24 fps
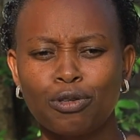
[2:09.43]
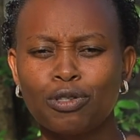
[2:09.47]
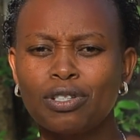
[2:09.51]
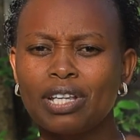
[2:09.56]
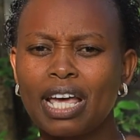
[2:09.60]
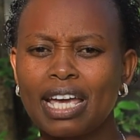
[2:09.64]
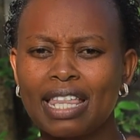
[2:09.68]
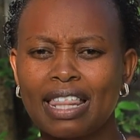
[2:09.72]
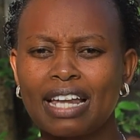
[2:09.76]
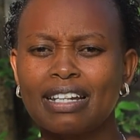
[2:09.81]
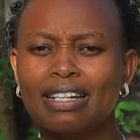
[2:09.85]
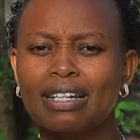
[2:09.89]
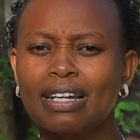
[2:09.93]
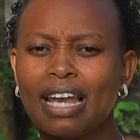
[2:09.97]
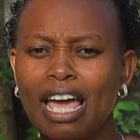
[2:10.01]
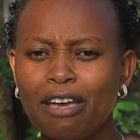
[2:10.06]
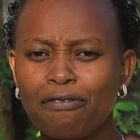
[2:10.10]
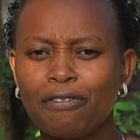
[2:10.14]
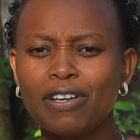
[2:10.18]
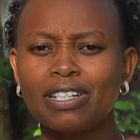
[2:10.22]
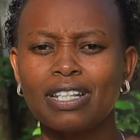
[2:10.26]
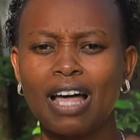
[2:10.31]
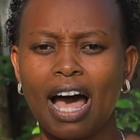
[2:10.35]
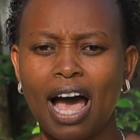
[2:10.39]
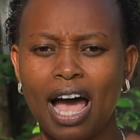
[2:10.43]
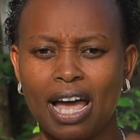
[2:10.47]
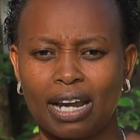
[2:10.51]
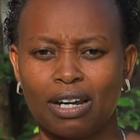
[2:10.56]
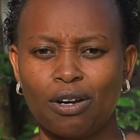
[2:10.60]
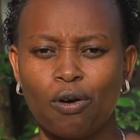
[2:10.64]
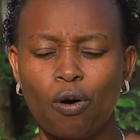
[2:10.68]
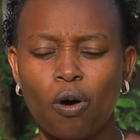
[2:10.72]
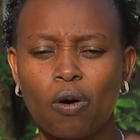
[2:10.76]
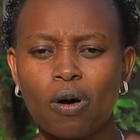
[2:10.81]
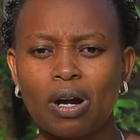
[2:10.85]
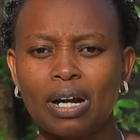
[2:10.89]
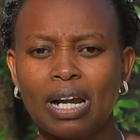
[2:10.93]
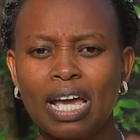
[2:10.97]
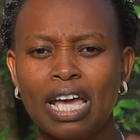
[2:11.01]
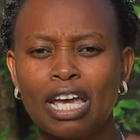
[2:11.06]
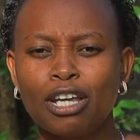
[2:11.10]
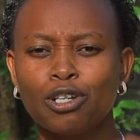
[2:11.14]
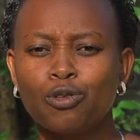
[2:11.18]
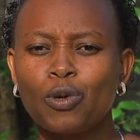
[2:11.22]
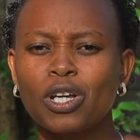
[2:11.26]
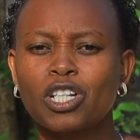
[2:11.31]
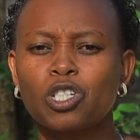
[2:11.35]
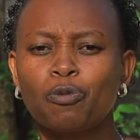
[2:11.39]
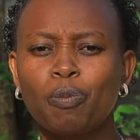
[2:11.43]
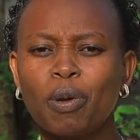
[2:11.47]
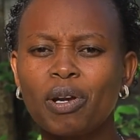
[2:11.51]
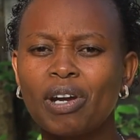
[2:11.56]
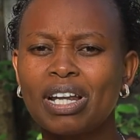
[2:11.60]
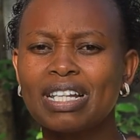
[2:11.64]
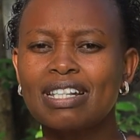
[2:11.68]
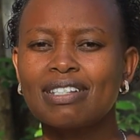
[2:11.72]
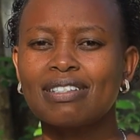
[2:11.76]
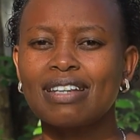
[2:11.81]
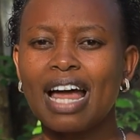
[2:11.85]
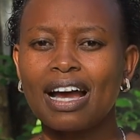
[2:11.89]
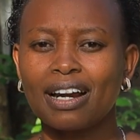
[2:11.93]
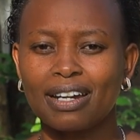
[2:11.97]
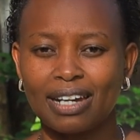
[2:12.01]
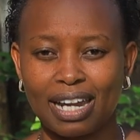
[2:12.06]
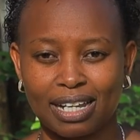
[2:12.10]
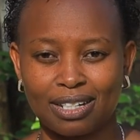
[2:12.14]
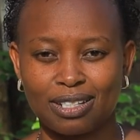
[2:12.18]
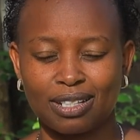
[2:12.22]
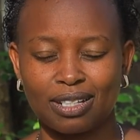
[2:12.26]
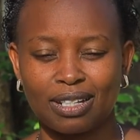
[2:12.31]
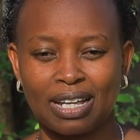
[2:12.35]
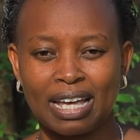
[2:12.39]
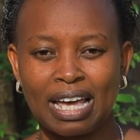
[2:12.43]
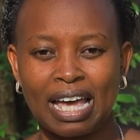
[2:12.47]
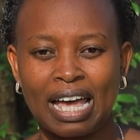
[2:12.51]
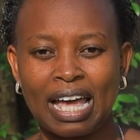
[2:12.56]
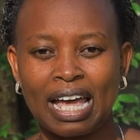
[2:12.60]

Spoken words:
say that life is hard or to experience stuckness